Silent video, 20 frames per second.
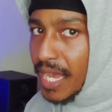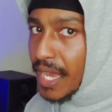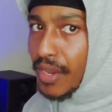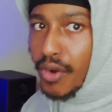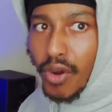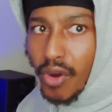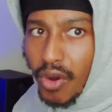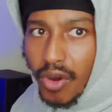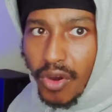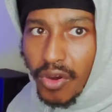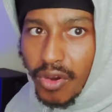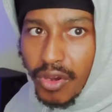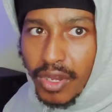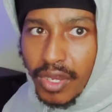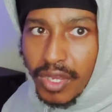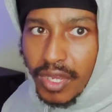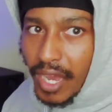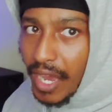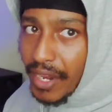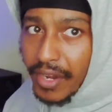at all.
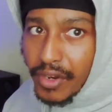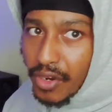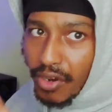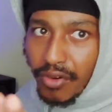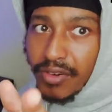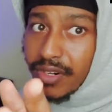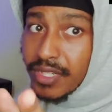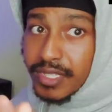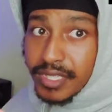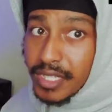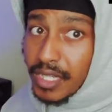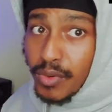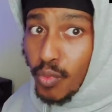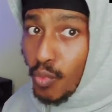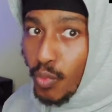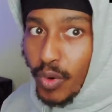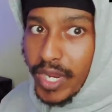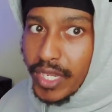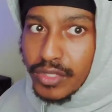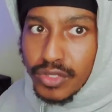I don't already
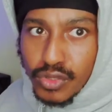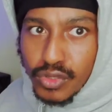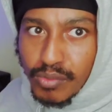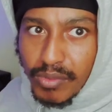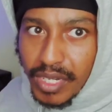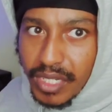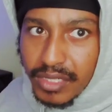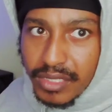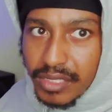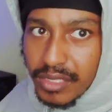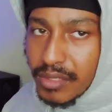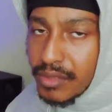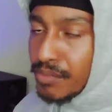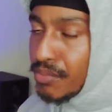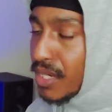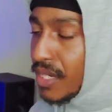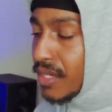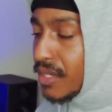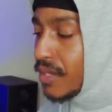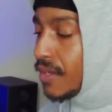said way too much,
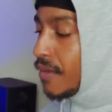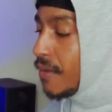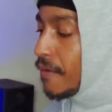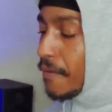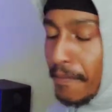but